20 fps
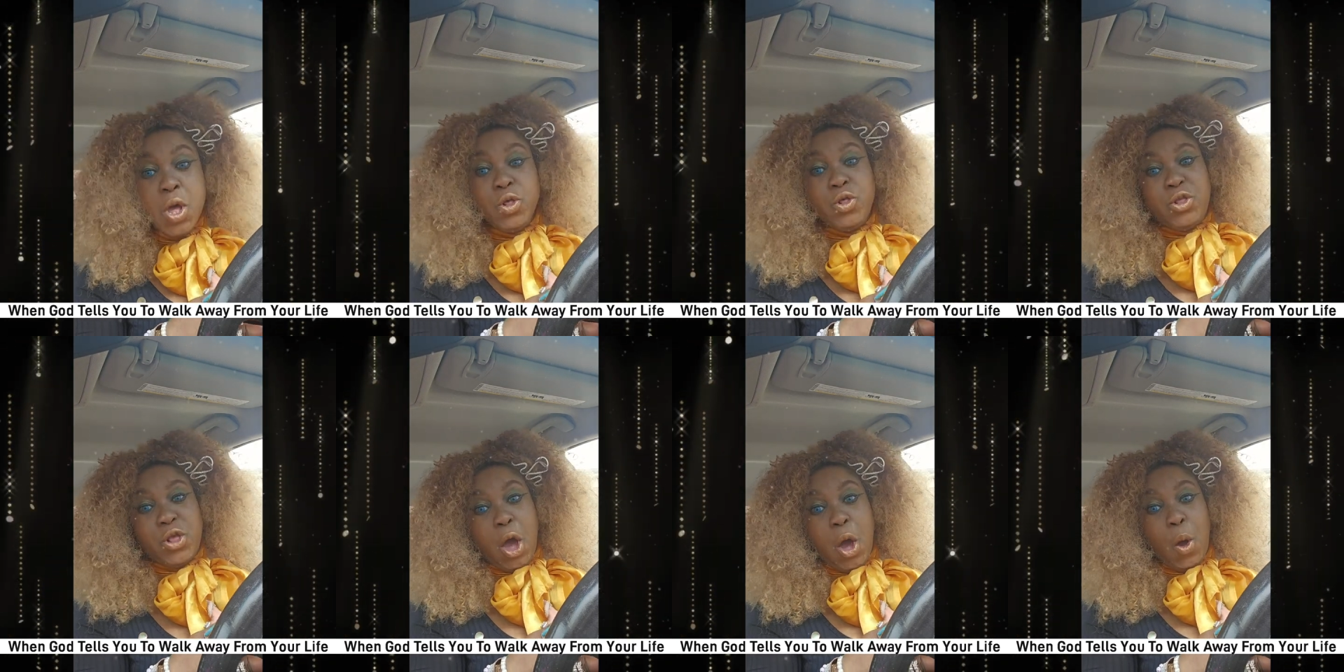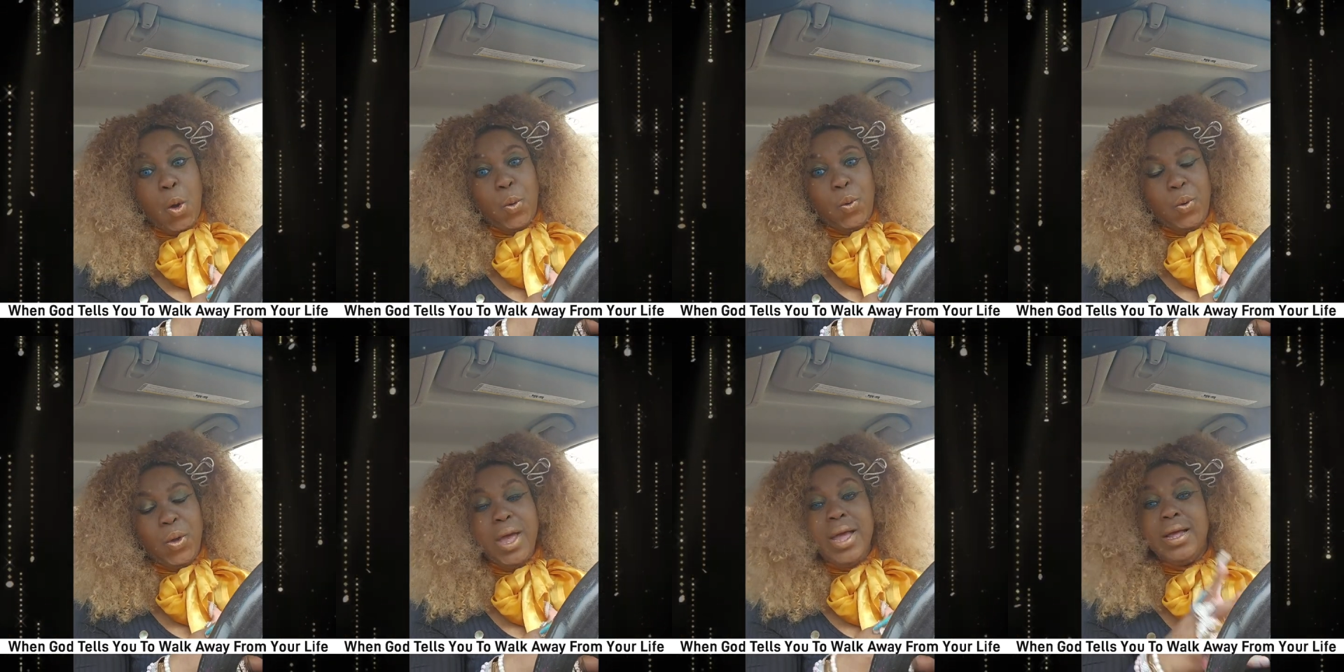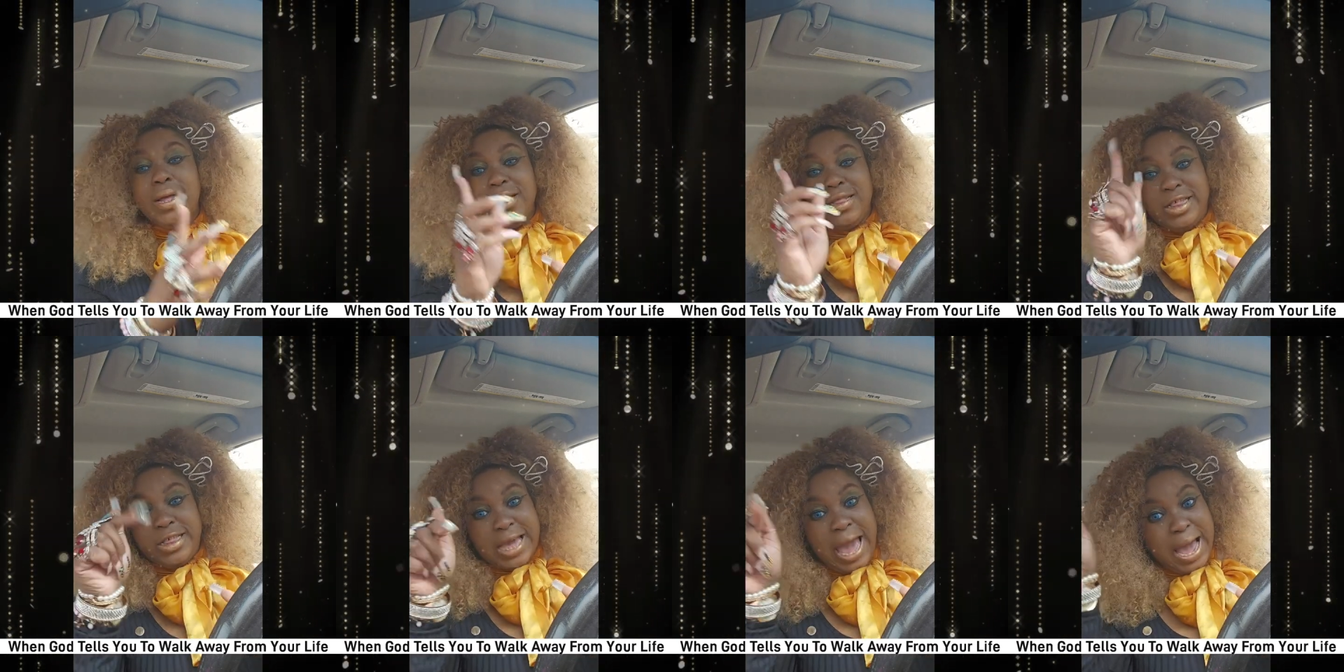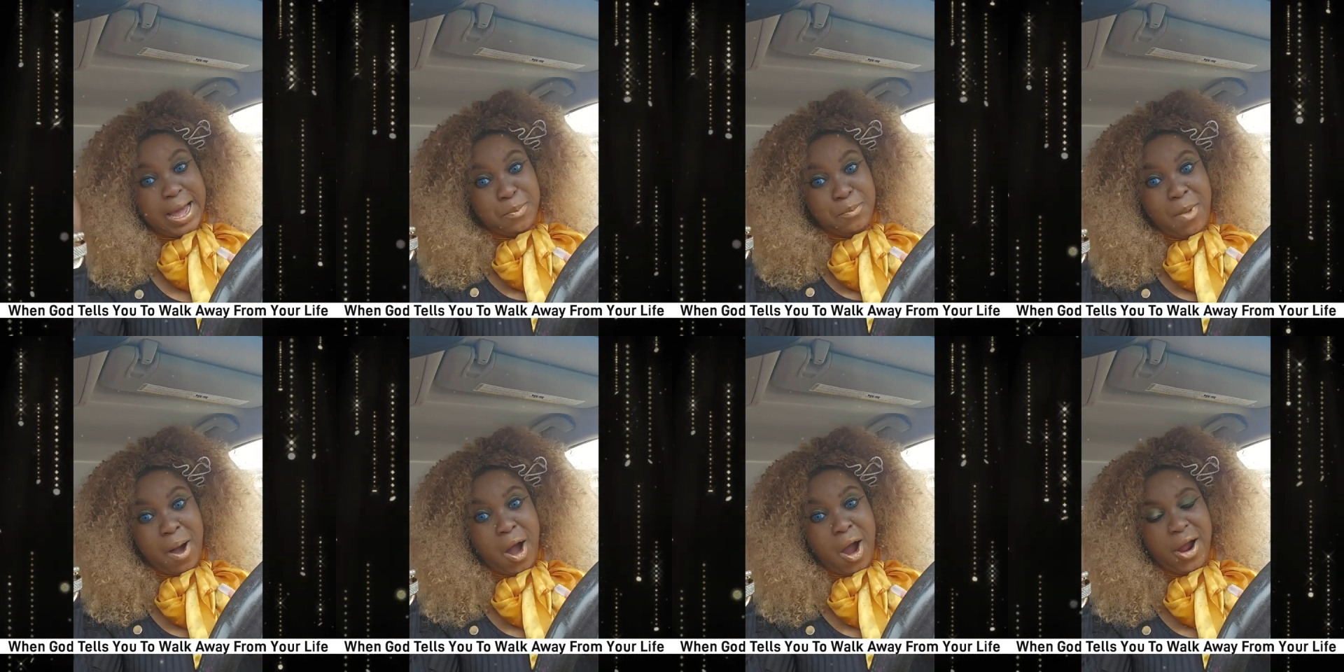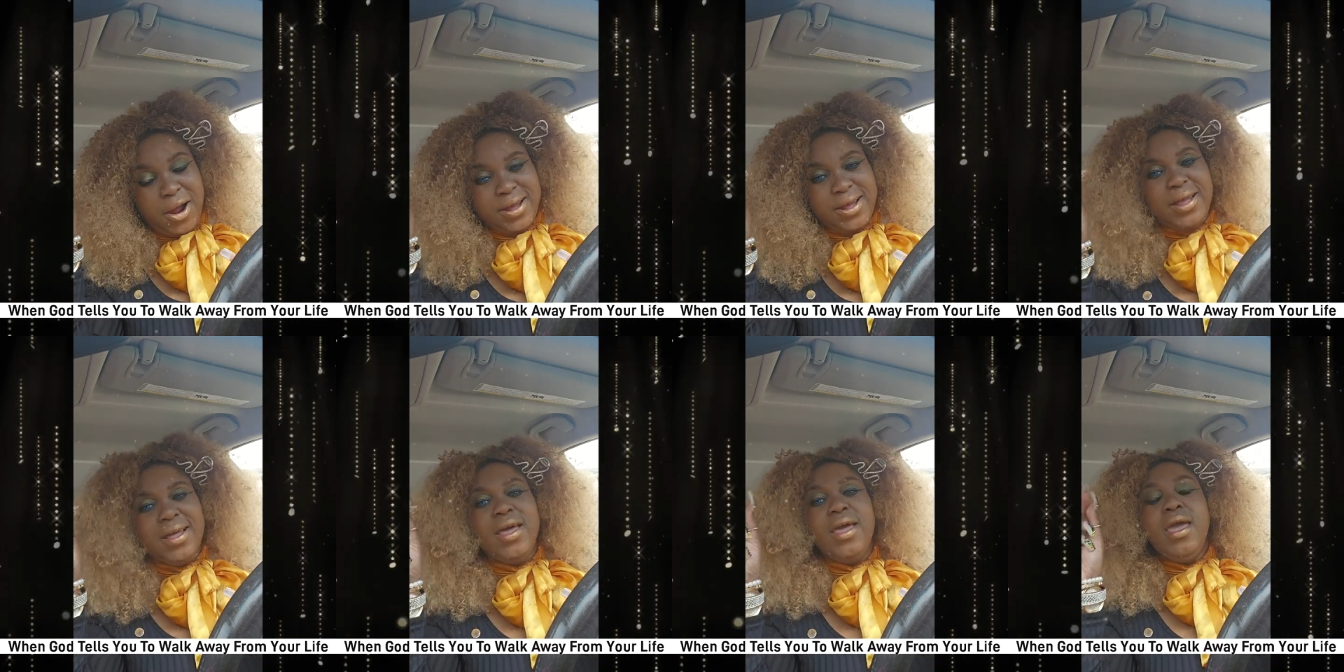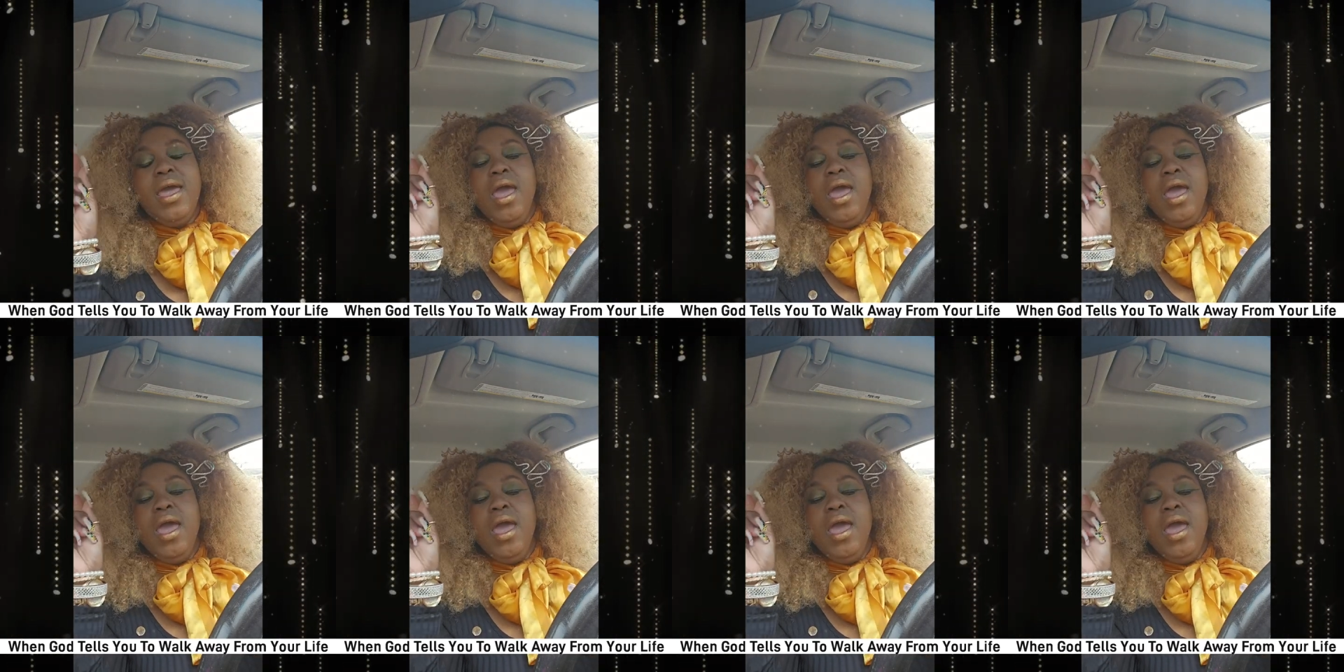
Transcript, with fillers: So, check mark.